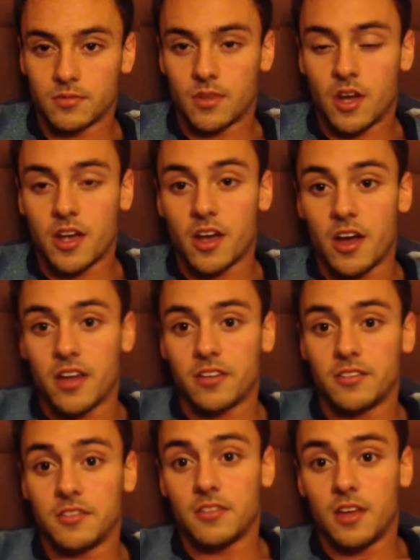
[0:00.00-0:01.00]
Hi
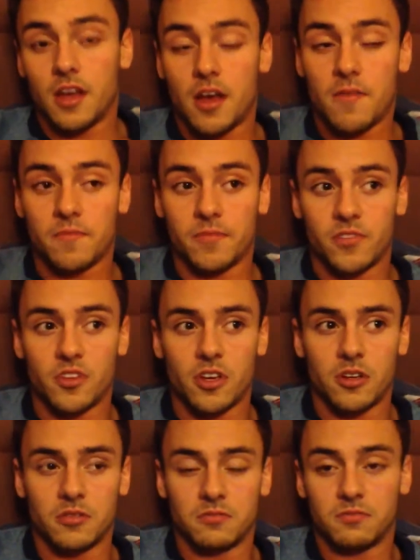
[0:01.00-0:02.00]
guys.
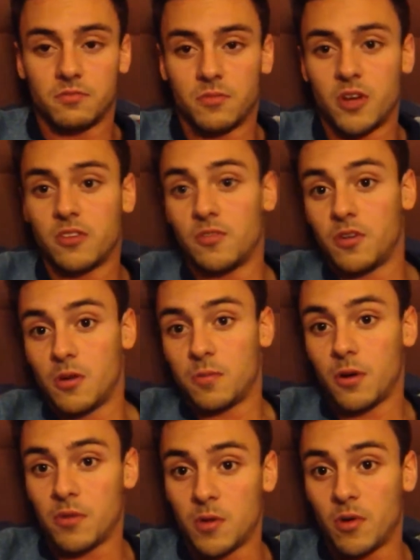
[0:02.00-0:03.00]
So most of you are
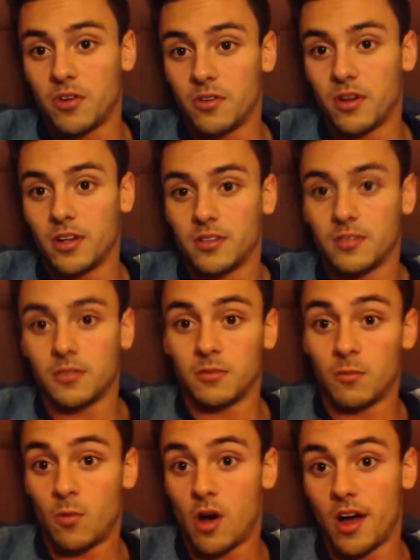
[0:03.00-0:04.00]
probably wondering
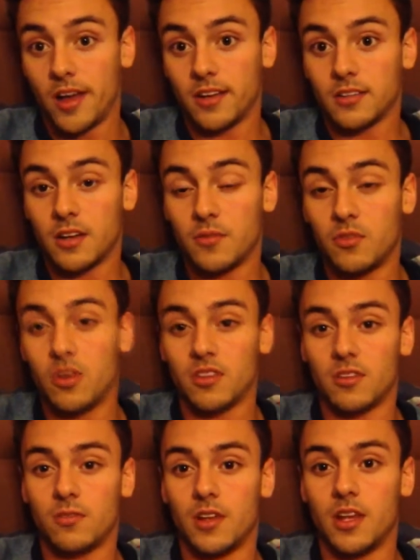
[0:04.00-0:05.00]
why I'm doing
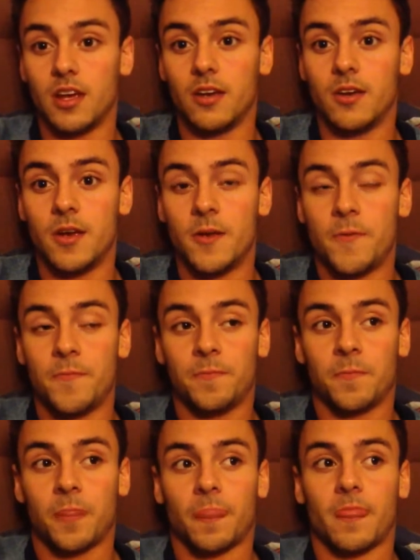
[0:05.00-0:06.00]
this video,
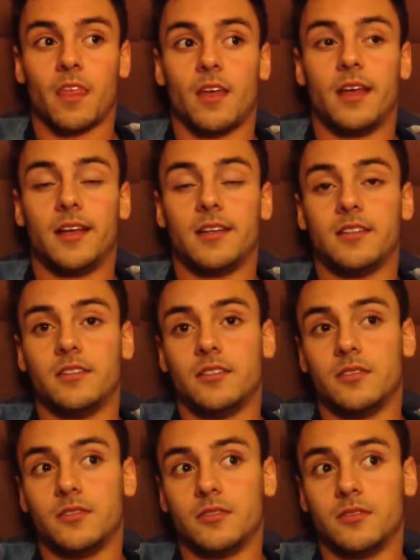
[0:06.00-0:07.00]

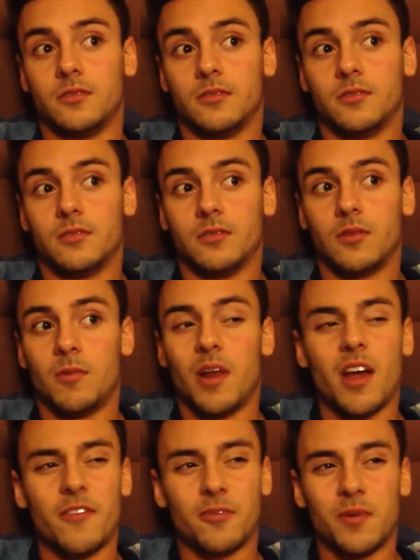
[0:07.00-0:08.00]
and well, my
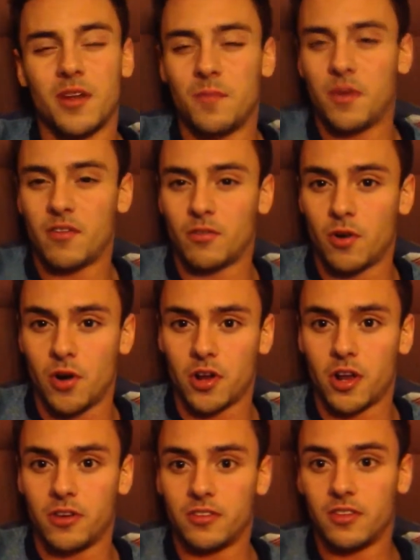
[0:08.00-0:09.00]
life's been a bit of a roller
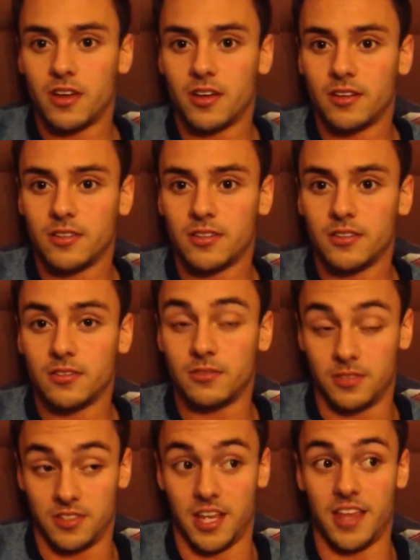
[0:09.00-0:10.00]
coaster,
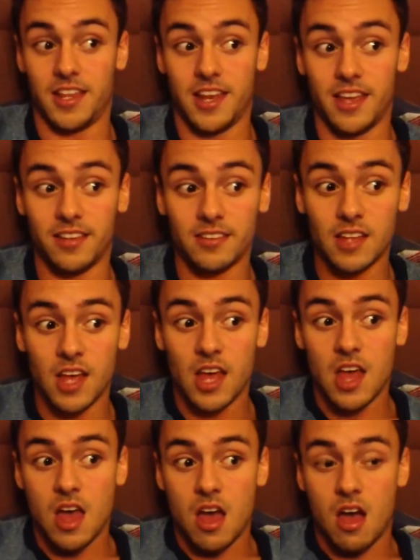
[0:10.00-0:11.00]
to say the least,
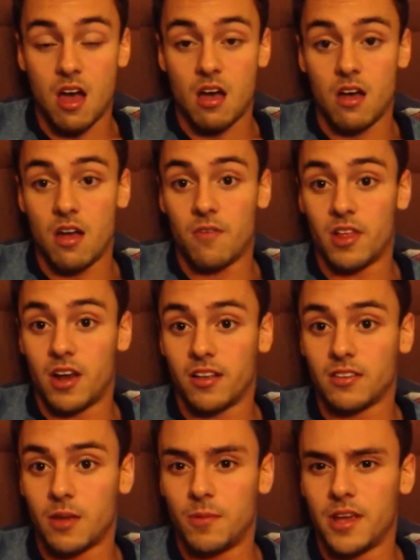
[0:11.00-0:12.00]
over the
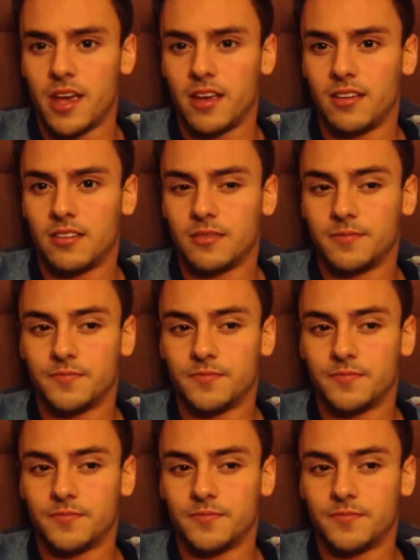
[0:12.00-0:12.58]
last couple of years.